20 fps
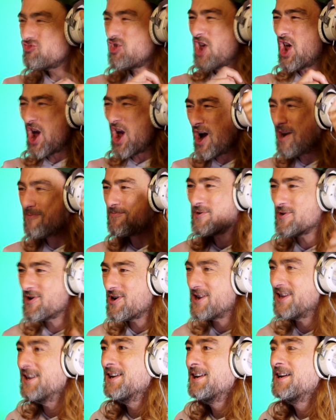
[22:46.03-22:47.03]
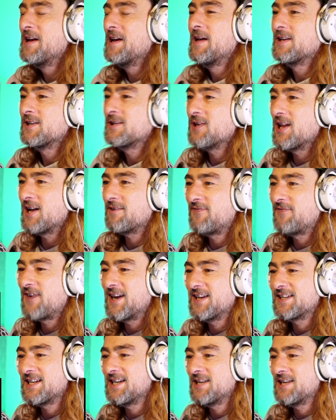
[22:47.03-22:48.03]
Yeah, boy. Got that
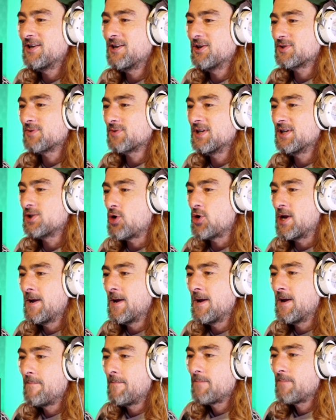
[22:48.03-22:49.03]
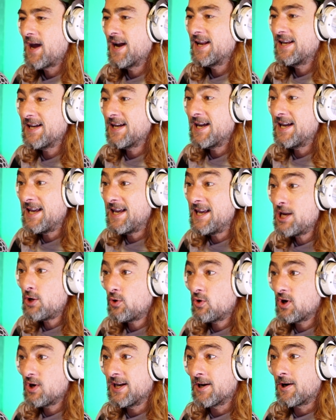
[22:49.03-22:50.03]
face. He knows what he's doing, and he
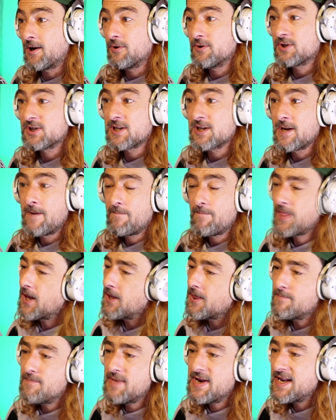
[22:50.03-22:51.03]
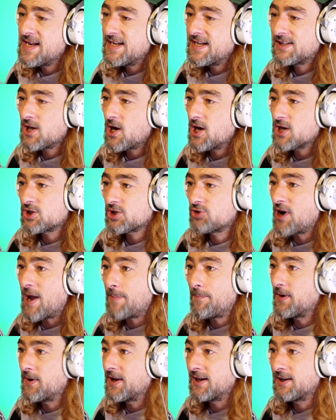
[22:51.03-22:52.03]
equally knows that the minute he starts
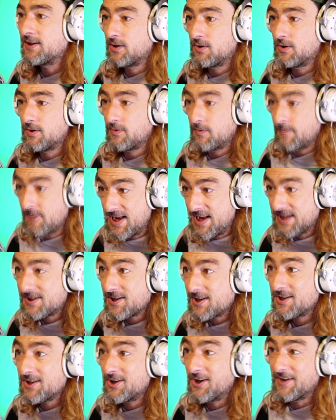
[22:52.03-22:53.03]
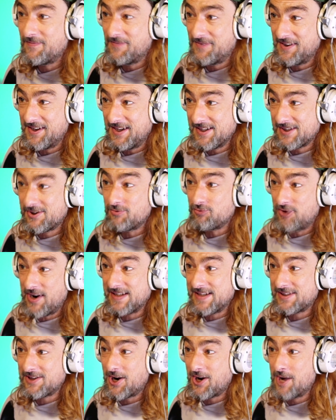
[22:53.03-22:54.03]
grappling, look, he's
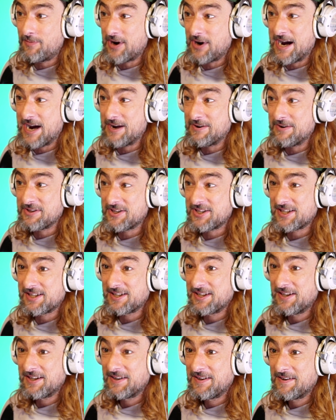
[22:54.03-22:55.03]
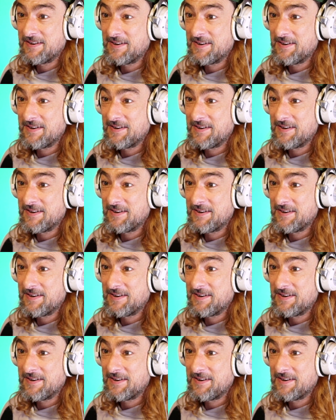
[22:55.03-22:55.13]
raised eyebrows.